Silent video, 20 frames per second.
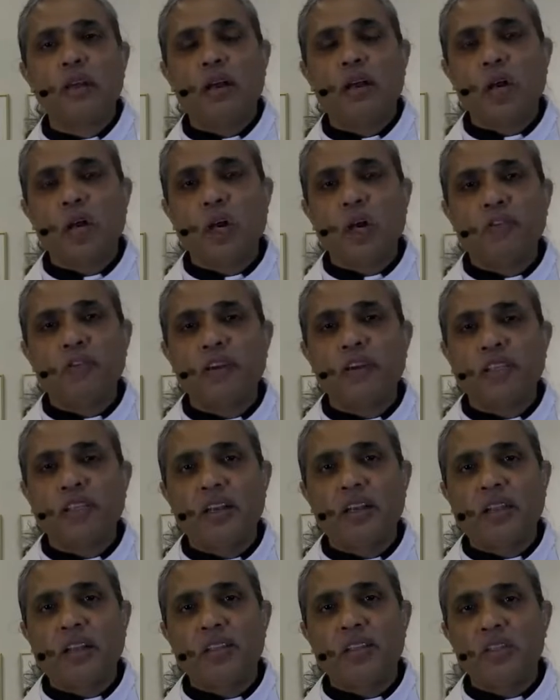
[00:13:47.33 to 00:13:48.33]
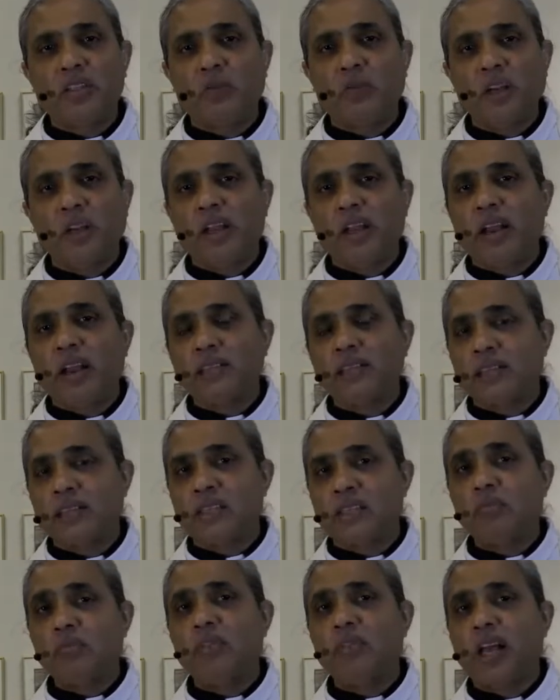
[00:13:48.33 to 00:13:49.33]
of evangelization, we realize that
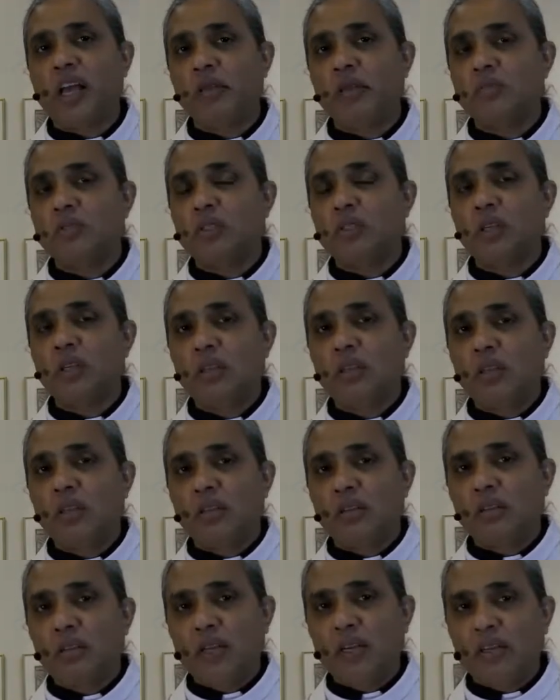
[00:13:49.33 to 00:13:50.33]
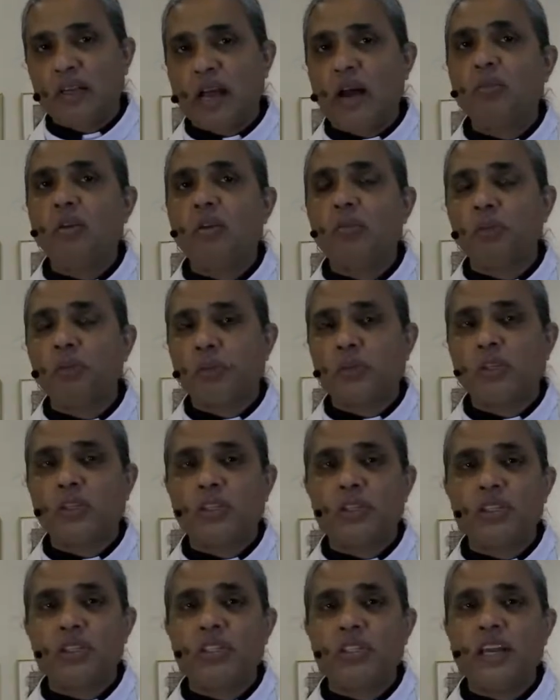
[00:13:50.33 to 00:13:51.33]
sometimes the encounter between
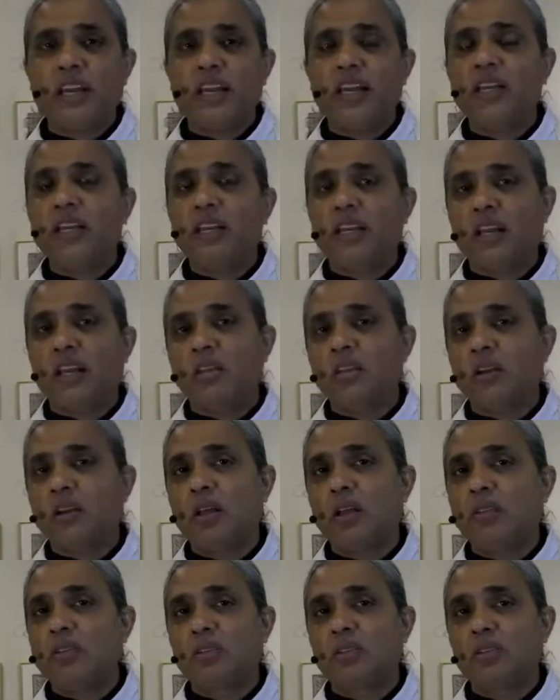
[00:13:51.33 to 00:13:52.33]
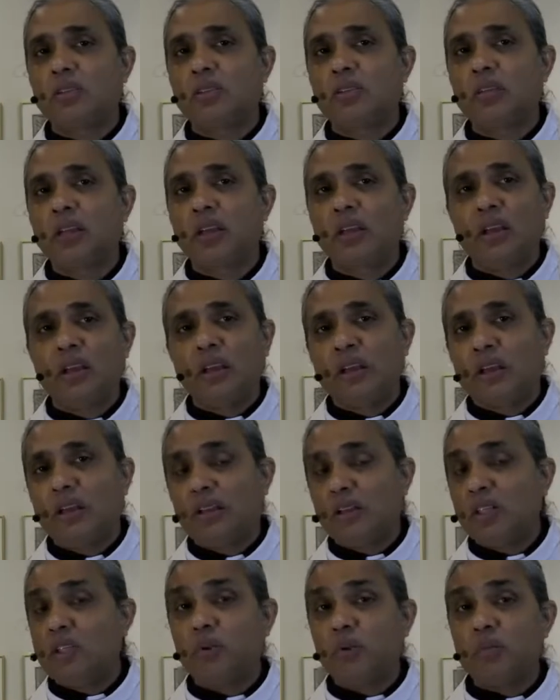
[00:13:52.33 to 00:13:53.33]
Christianity and other cultures,
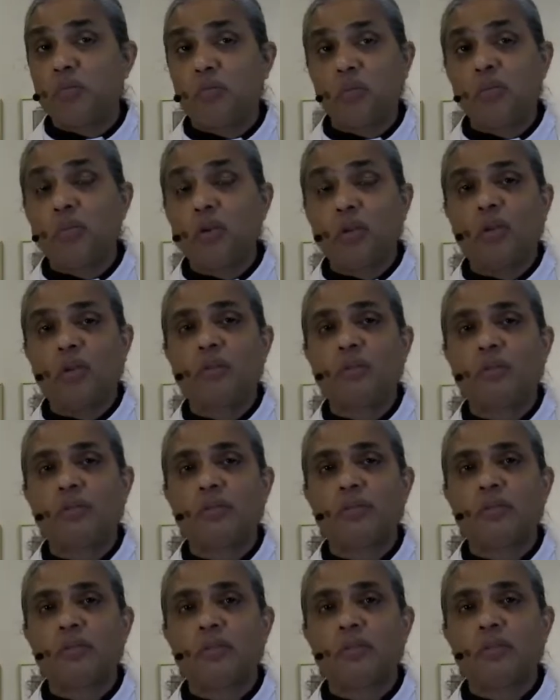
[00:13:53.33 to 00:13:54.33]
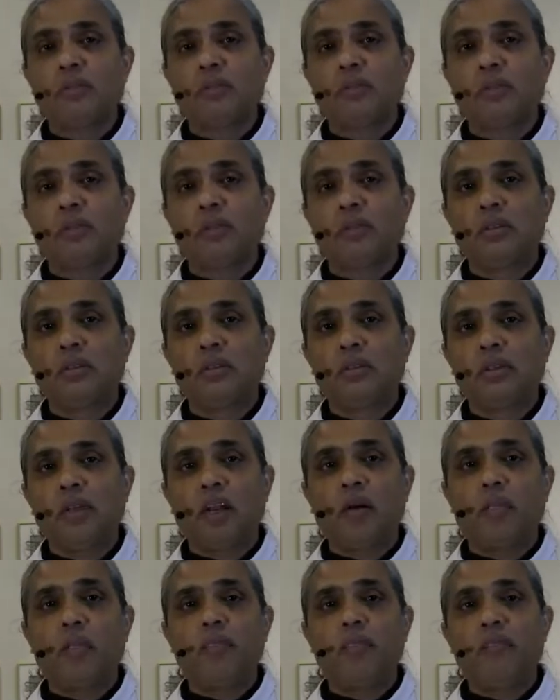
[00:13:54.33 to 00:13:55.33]
it's been brutal. There
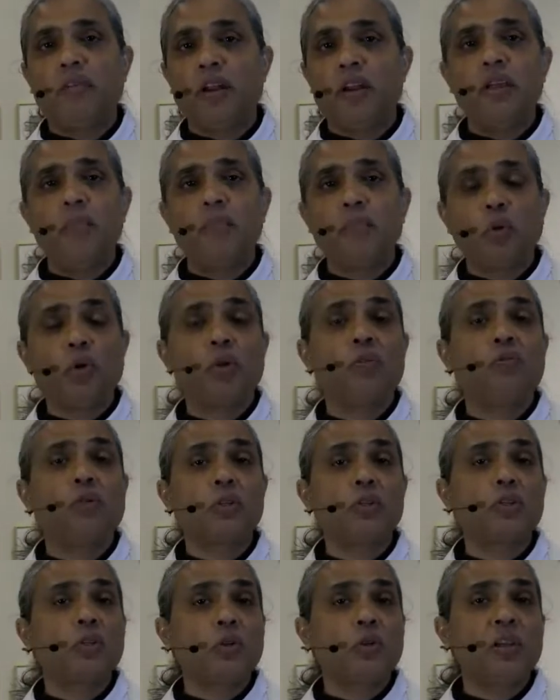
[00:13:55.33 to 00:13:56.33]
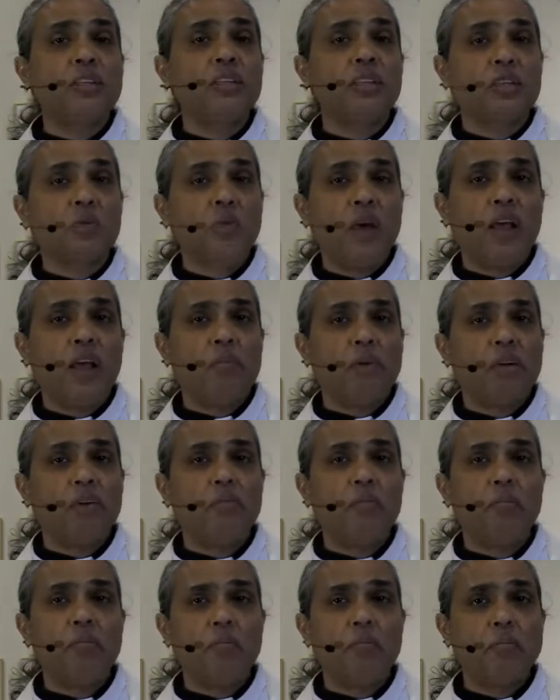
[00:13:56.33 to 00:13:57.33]
are very beautiful stories as well,
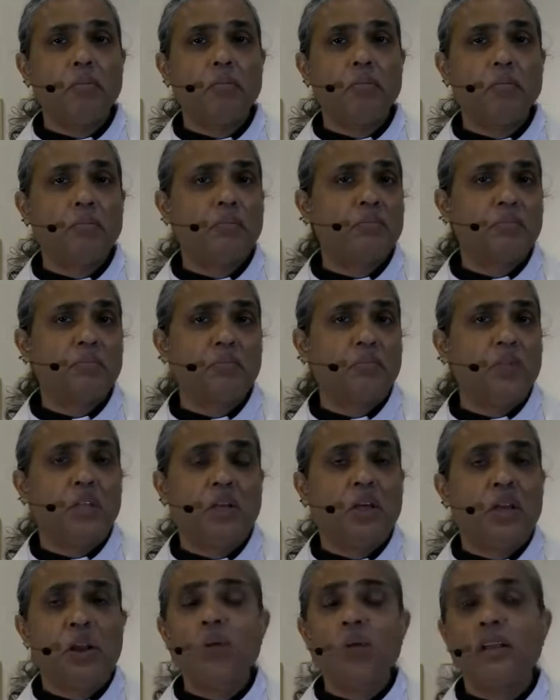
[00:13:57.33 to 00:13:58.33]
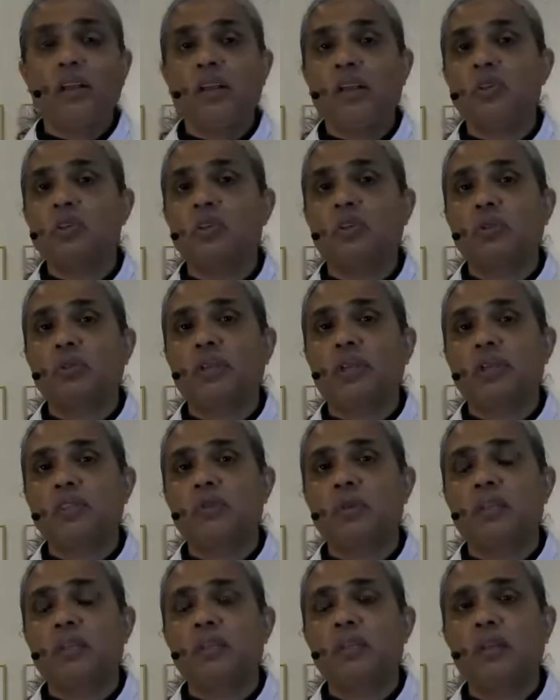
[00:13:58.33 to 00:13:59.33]
but the colonial history
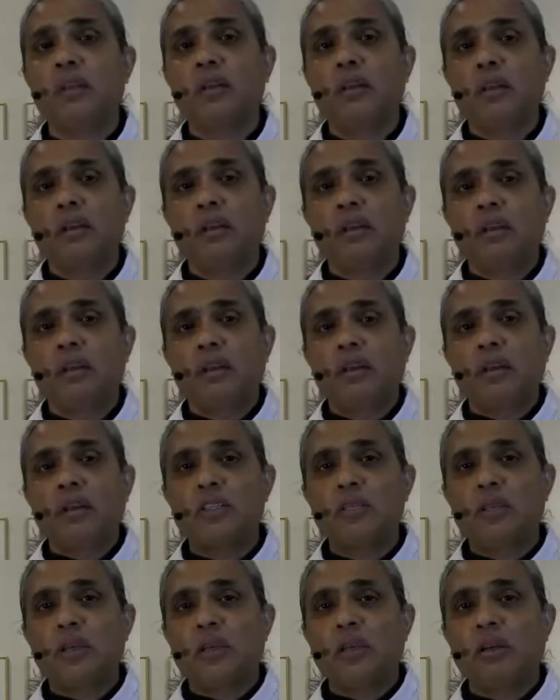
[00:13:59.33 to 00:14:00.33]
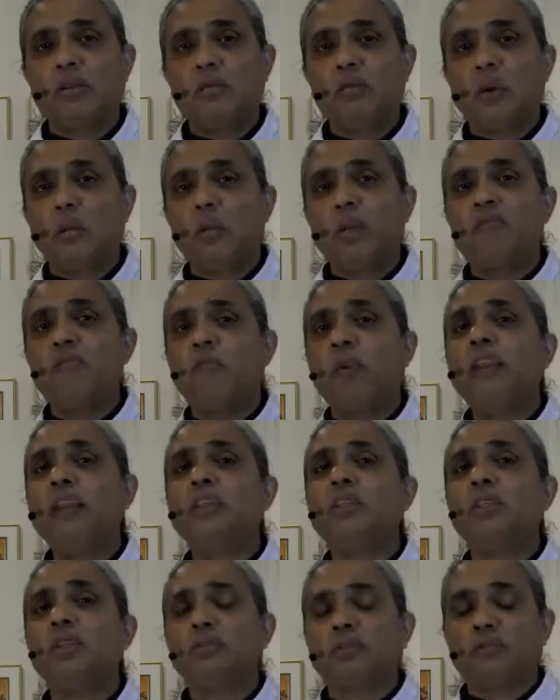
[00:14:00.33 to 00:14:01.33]
we have
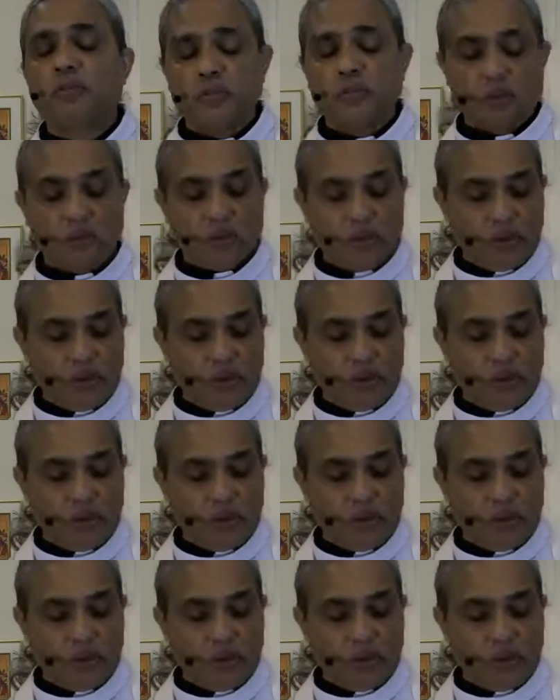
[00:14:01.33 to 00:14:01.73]
plenty of